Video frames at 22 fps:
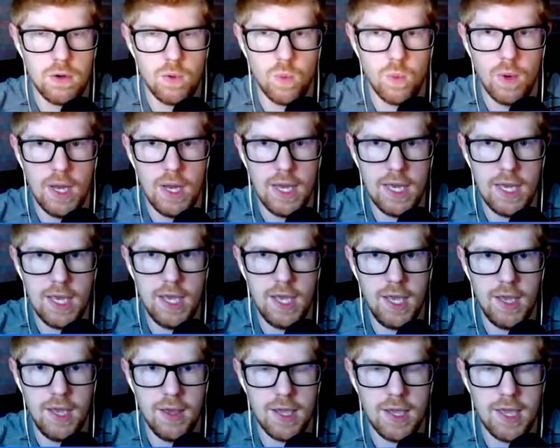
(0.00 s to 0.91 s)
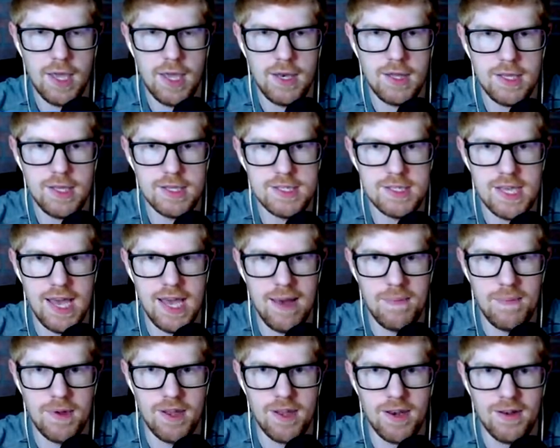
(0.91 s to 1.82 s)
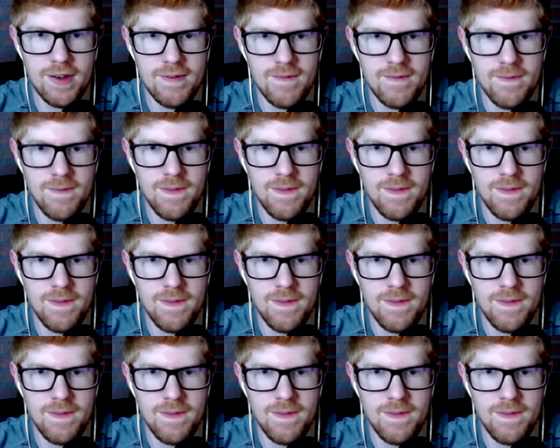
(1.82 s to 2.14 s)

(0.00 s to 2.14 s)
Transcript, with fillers: Why can this happen?